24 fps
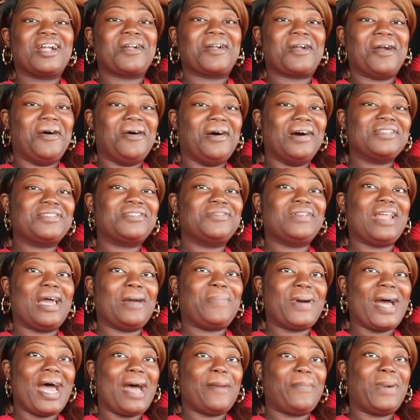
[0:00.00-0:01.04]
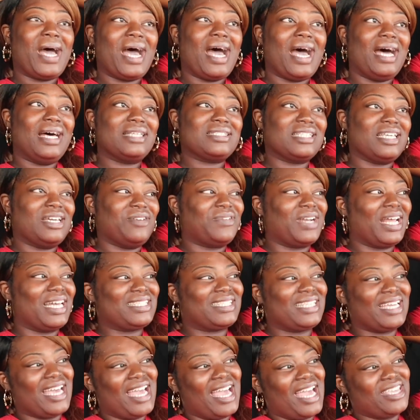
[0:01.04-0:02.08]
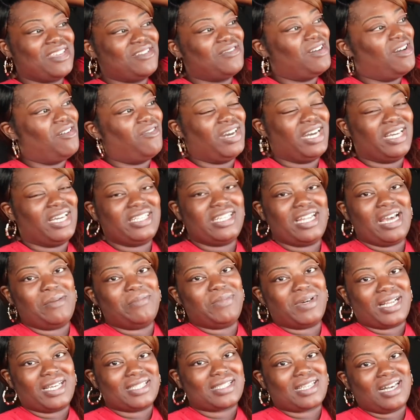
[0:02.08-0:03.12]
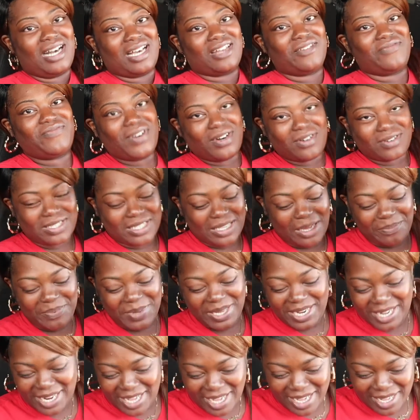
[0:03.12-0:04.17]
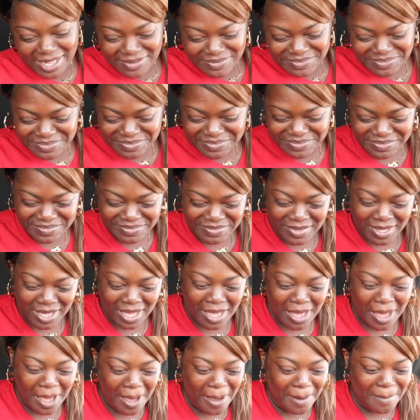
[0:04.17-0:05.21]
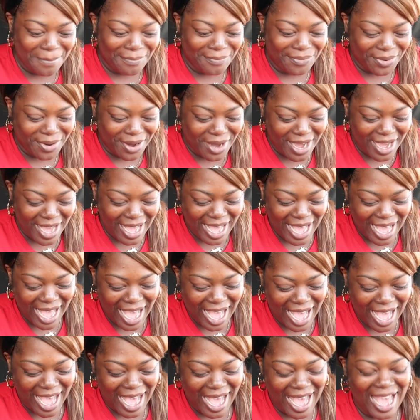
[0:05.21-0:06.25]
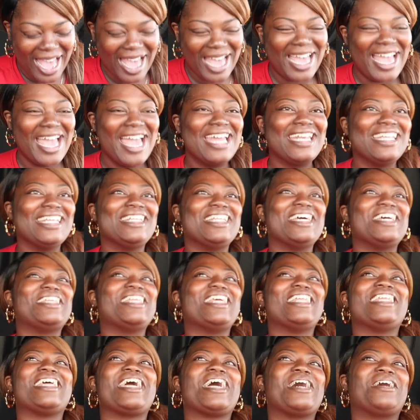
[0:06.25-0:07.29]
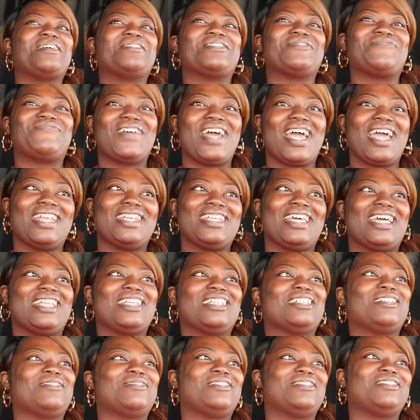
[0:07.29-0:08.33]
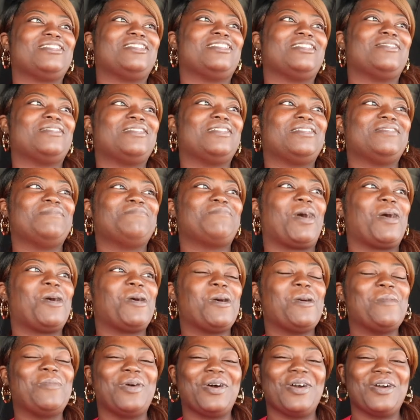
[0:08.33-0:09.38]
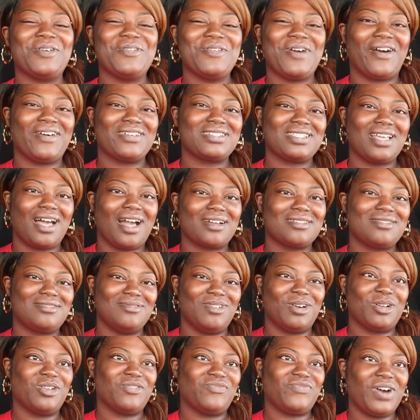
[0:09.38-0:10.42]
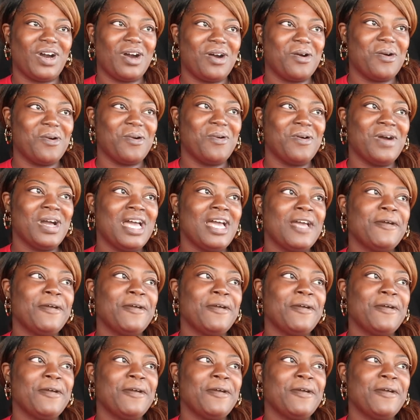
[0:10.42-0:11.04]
going through that Popeyes, and when I tell you it wasn't nothing but us color folks up in there, boy, and it didn't help the fact that my homeboy who I was talking to on the phone,